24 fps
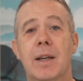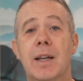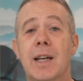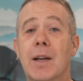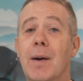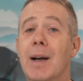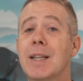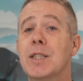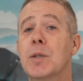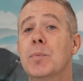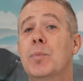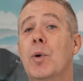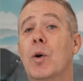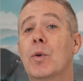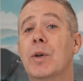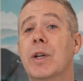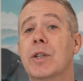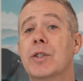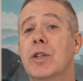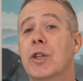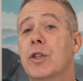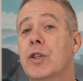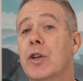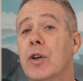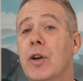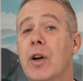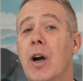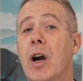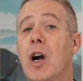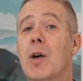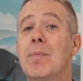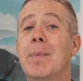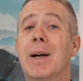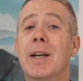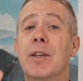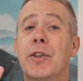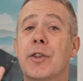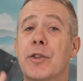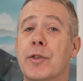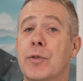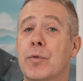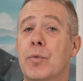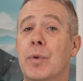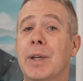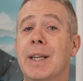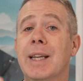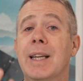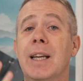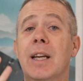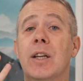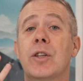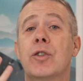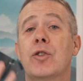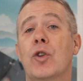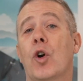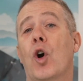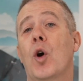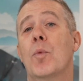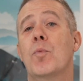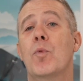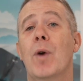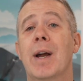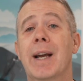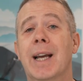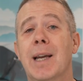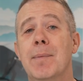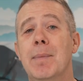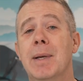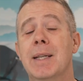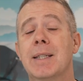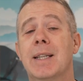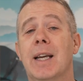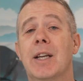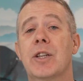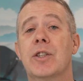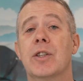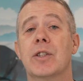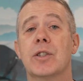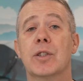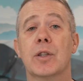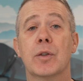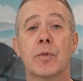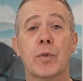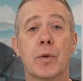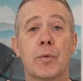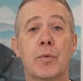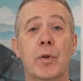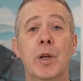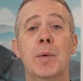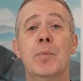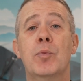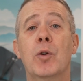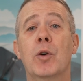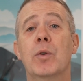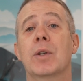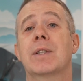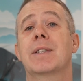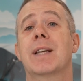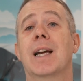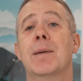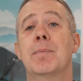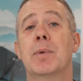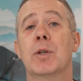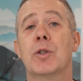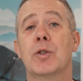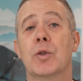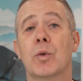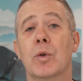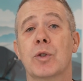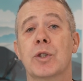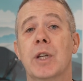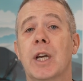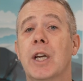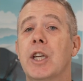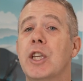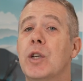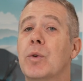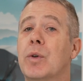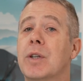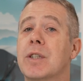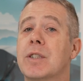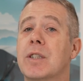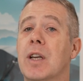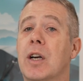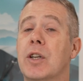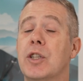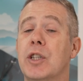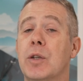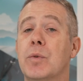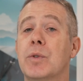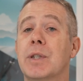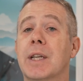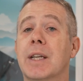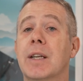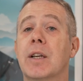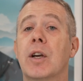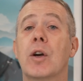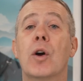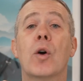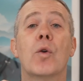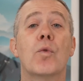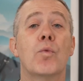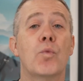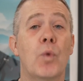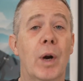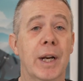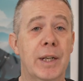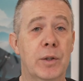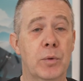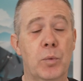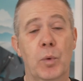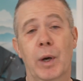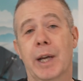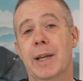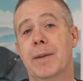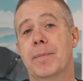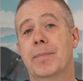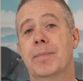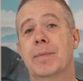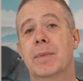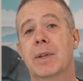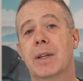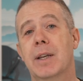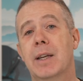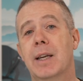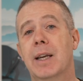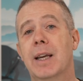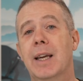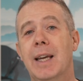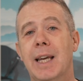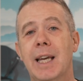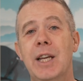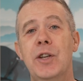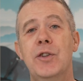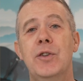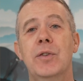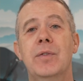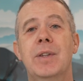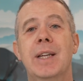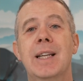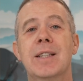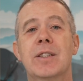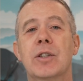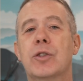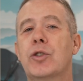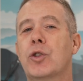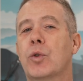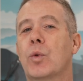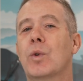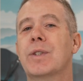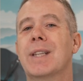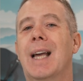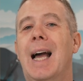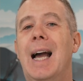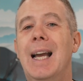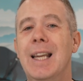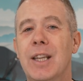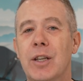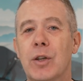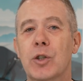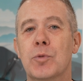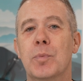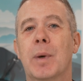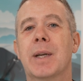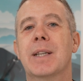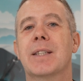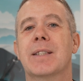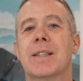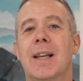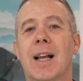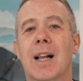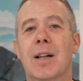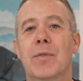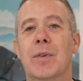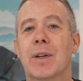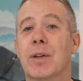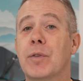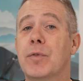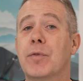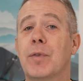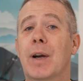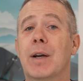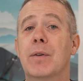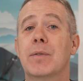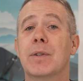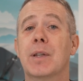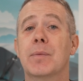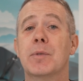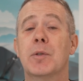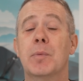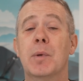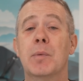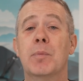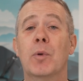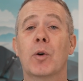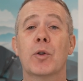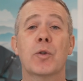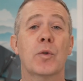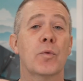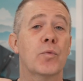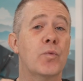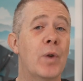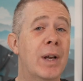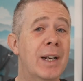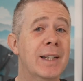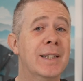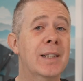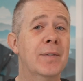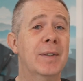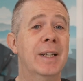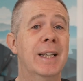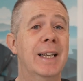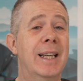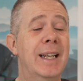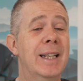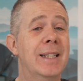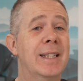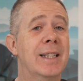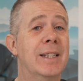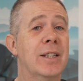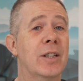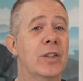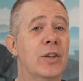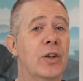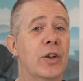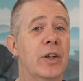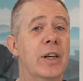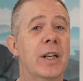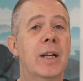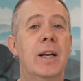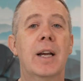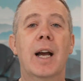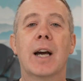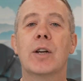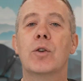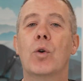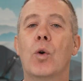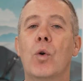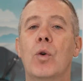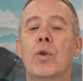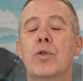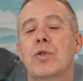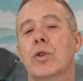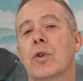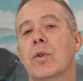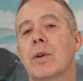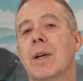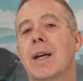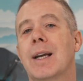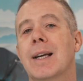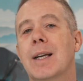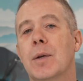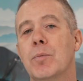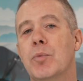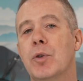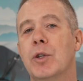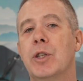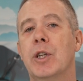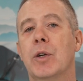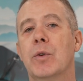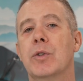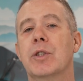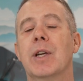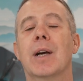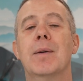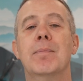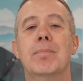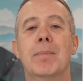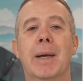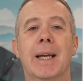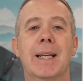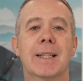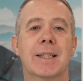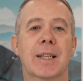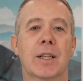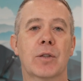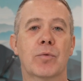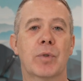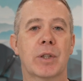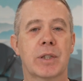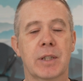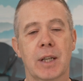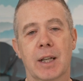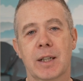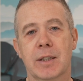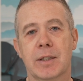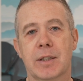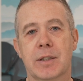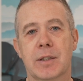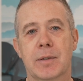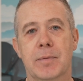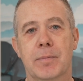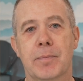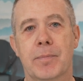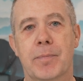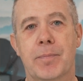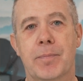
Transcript: Now as a bonus, here are my three top recommendations for free prototyping tools you can start using right away. Each of these are tools I use myself and have found them to be both relatively easy to learn and also can produce amazing results.